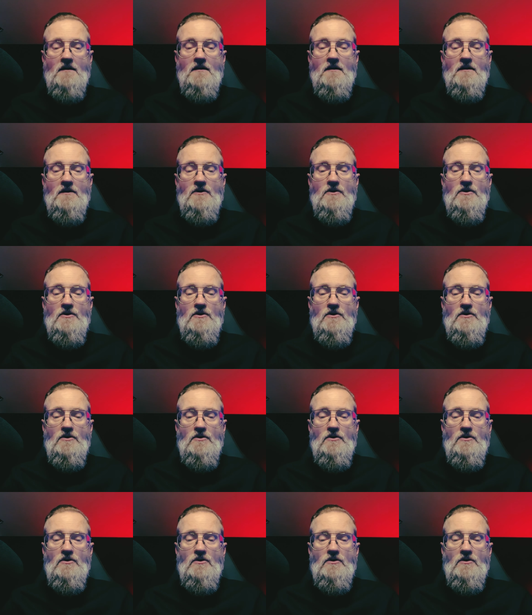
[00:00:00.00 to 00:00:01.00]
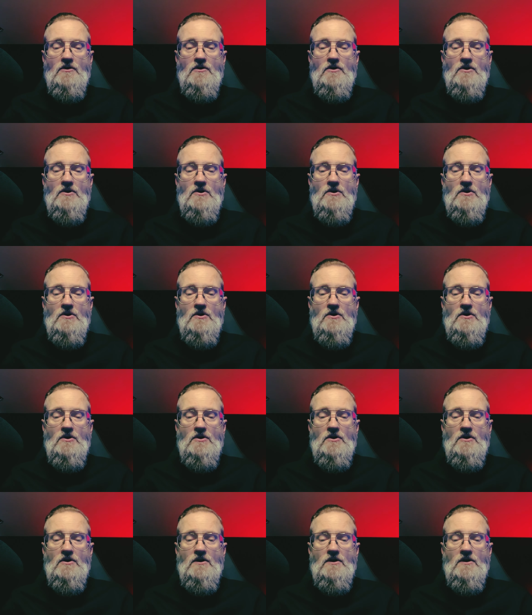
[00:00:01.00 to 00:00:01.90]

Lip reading: Nobody speaks.